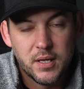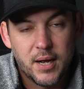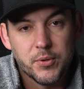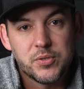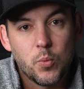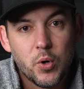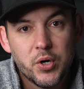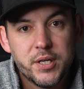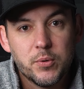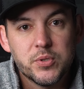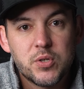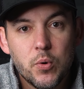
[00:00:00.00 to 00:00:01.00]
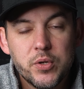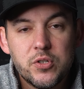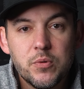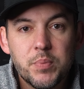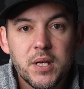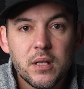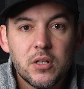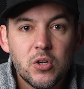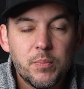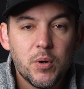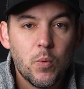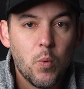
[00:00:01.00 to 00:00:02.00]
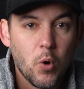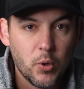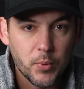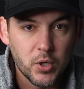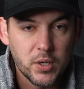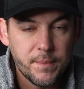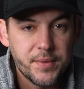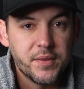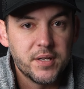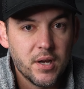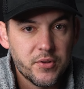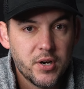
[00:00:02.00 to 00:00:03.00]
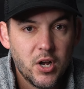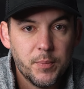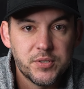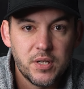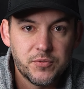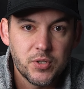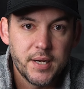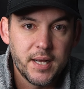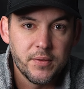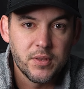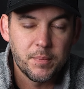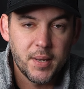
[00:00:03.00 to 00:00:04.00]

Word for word: I was worried it was going to be a little bit warmer than the other helmets I've tried out in the